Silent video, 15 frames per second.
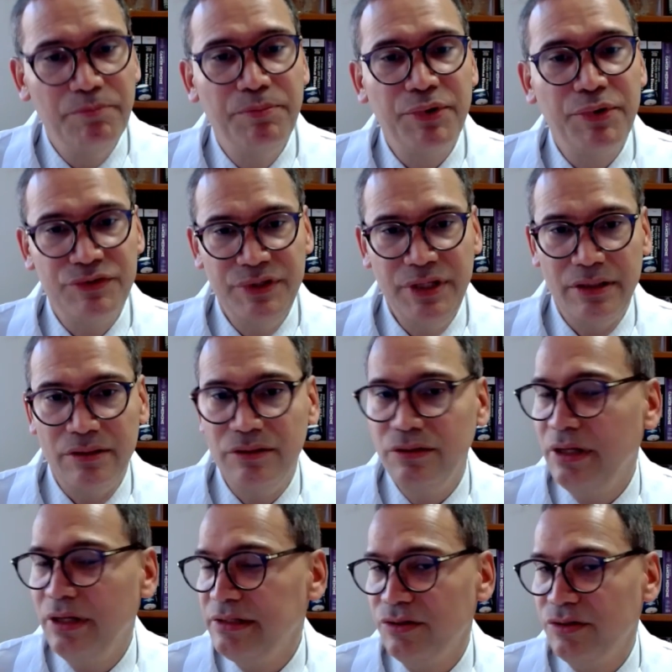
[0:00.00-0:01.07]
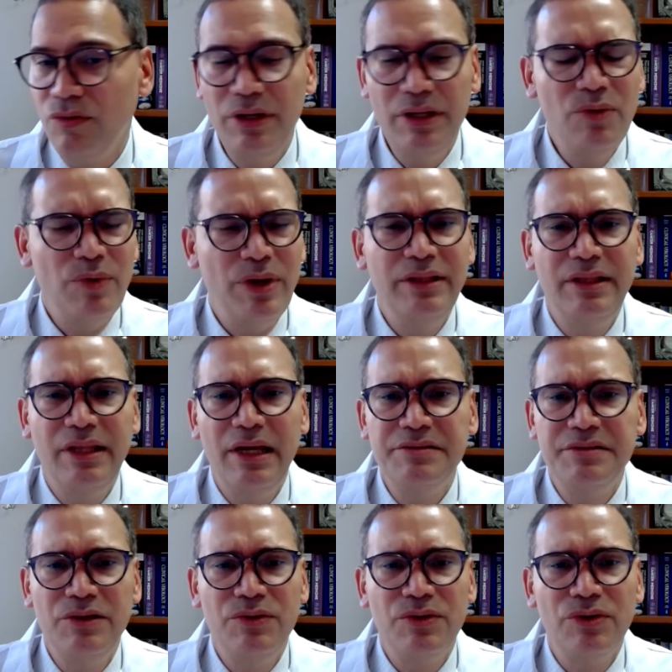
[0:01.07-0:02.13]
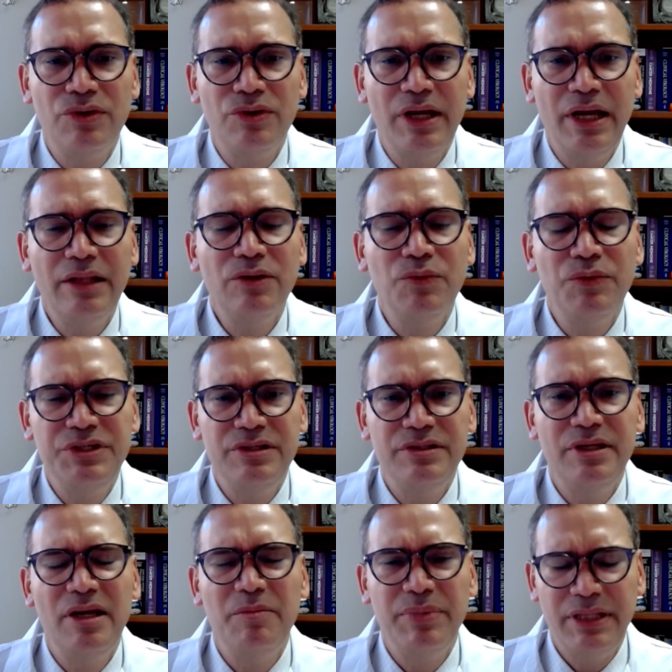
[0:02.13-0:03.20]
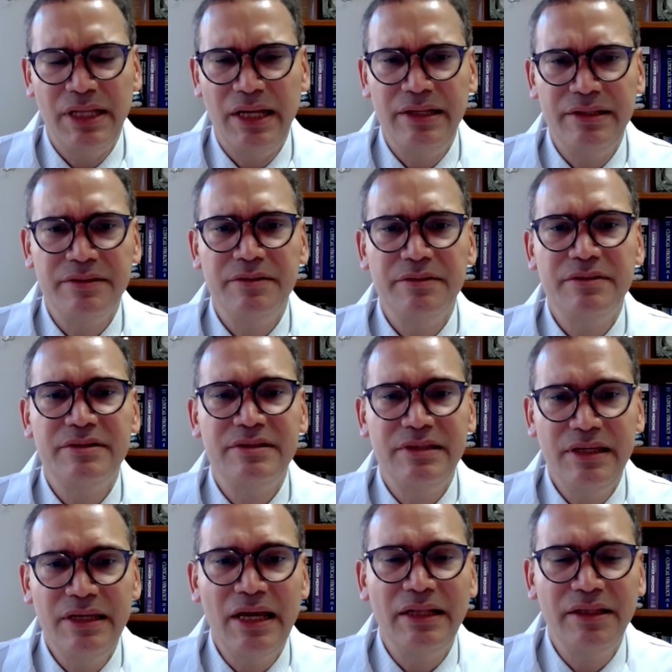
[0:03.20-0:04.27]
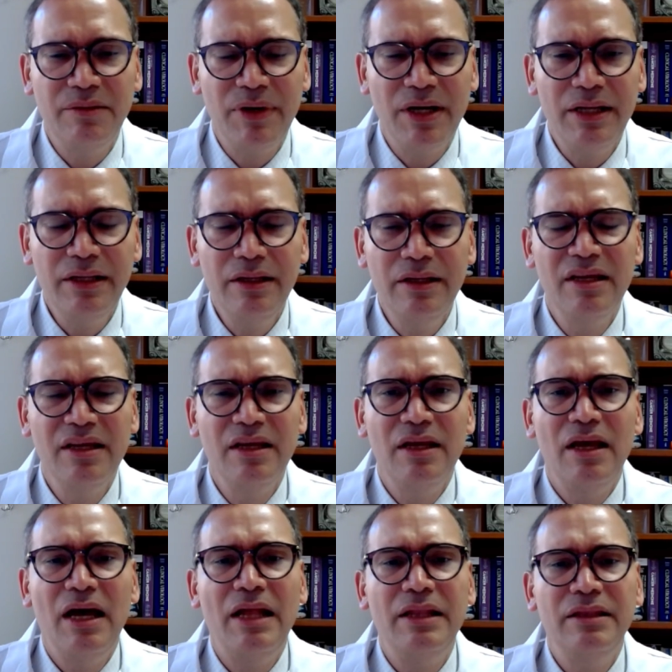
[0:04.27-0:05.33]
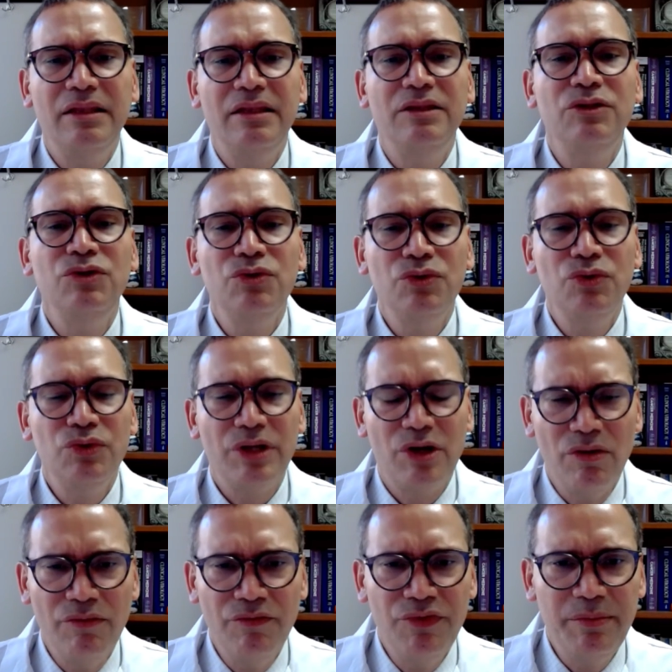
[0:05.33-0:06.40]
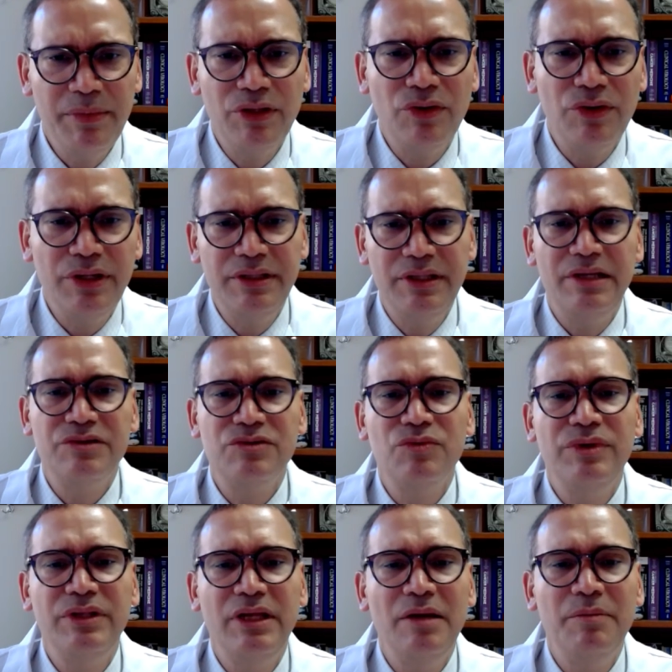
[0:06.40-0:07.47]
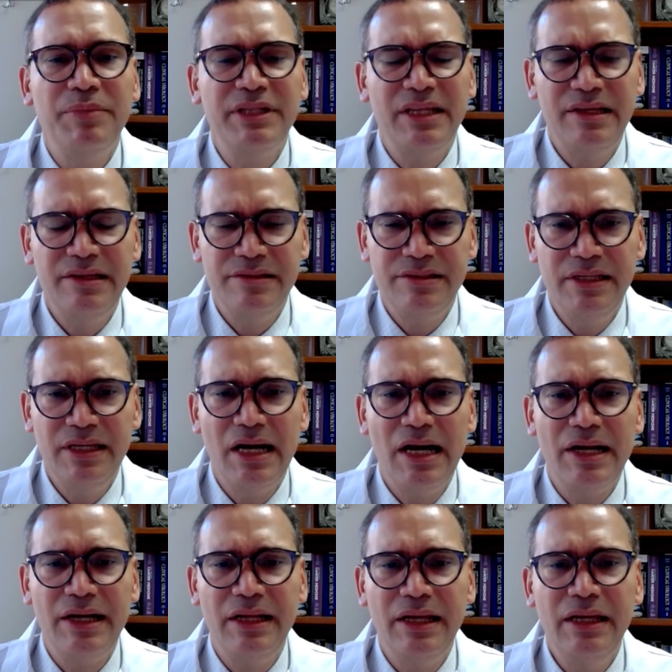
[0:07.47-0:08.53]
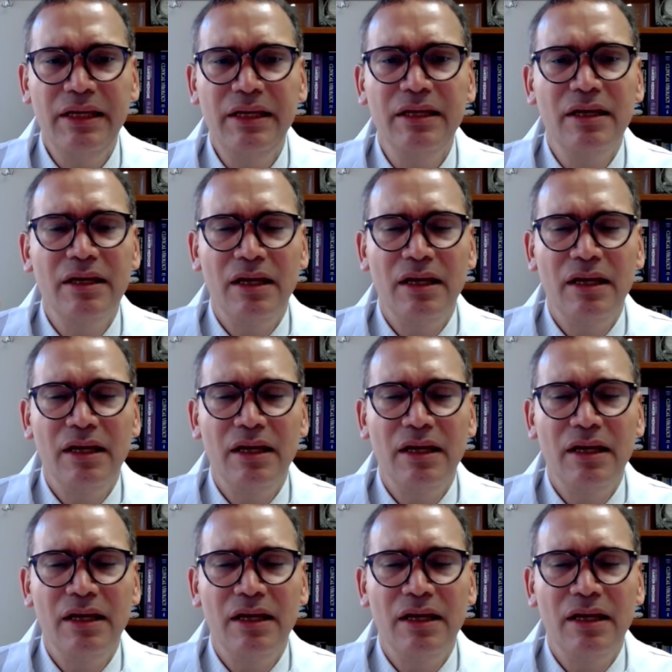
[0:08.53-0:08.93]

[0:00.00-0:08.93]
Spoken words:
Proceed. There is only one test that you're going to get, which is the hepatitis C antibody. And you do the confirmatory test with the hepatitis C RNA.